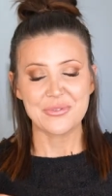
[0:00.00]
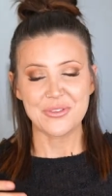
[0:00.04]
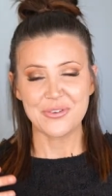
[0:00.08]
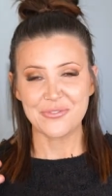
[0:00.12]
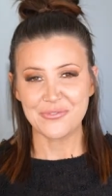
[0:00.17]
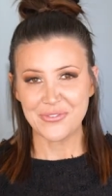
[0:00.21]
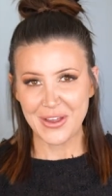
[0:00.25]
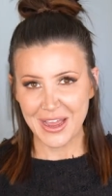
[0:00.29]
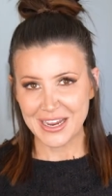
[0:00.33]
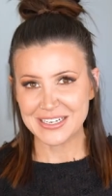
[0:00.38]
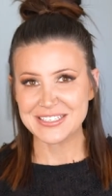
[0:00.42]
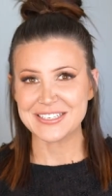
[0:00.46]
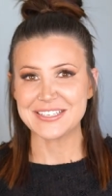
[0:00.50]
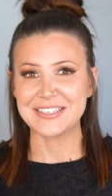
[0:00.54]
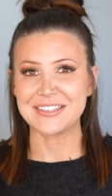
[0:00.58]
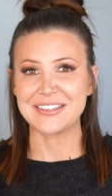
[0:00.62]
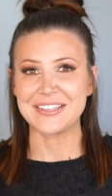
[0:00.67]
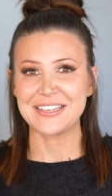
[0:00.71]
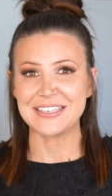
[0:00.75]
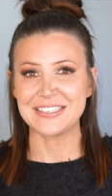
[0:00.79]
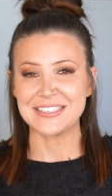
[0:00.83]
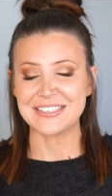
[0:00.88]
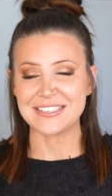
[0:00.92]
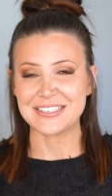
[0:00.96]
The fact that
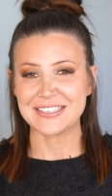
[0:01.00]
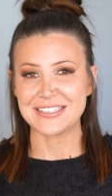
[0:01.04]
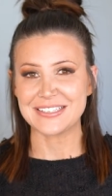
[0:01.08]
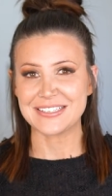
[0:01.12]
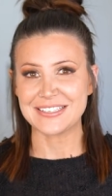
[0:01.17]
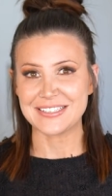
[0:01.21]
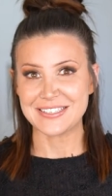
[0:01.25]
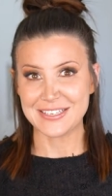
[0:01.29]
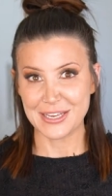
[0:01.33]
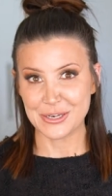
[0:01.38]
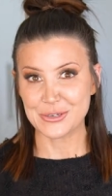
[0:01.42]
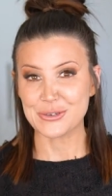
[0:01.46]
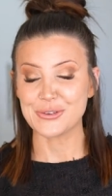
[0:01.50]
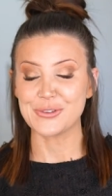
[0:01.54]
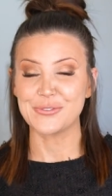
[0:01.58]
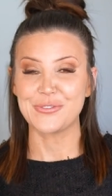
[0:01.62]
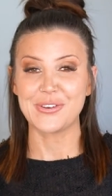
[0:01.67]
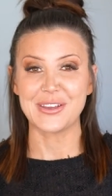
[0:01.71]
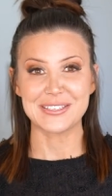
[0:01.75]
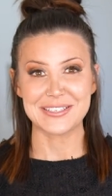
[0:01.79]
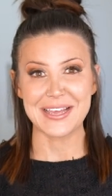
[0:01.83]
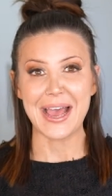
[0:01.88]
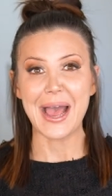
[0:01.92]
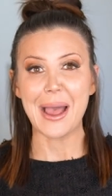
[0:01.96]
these sexual
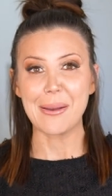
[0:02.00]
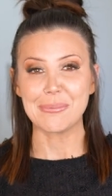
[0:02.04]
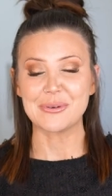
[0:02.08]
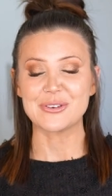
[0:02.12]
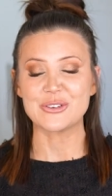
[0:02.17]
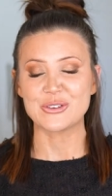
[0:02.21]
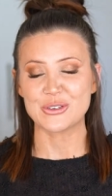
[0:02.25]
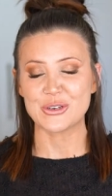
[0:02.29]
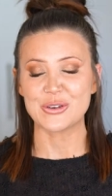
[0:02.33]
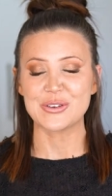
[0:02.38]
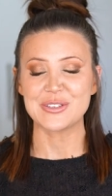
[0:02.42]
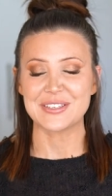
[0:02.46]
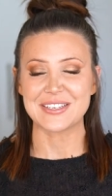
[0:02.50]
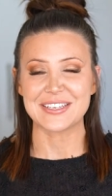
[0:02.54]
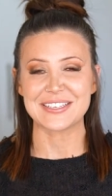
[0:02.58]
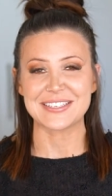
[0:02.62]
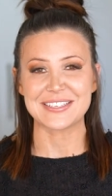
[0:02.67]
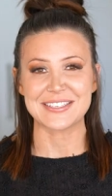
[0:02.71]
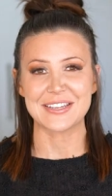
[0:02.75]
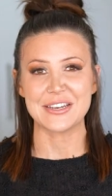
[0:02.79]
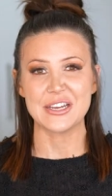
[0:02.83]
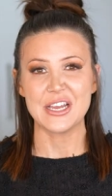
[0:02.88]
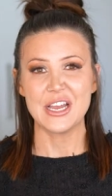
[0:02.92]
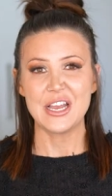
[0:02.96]
affairs happen shows
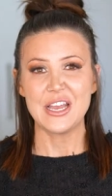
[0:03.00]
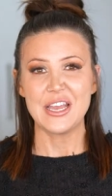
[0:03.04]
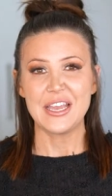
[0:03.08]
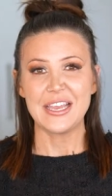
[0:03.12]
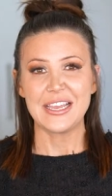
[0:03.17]
us that